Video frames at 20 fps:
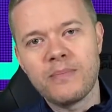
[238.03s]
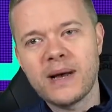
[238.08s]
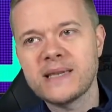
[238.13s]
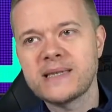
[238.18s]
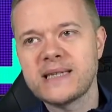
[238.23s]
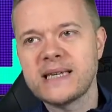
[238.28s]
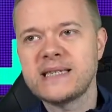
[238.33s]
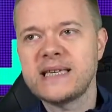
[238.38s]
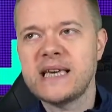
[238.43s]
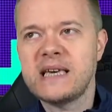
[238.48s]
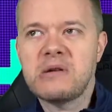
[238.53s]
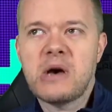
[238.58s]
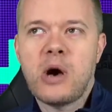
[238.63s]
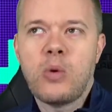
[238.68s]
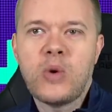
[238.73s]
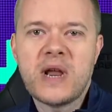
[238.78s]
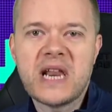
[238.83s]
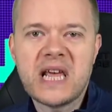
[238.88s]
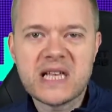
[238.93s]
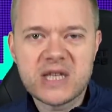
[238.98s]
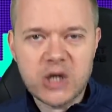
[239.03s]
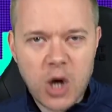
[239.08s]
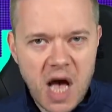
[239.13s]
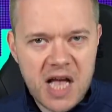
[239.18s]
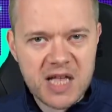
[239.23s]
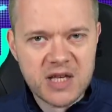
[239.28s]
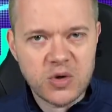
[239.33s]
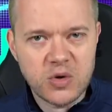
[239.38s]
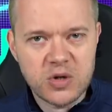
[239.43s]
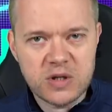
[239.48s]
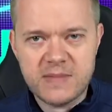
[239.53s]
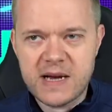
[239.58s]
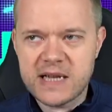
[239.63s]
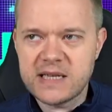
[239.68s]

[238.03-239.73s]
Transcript: Man City are winning titles. Man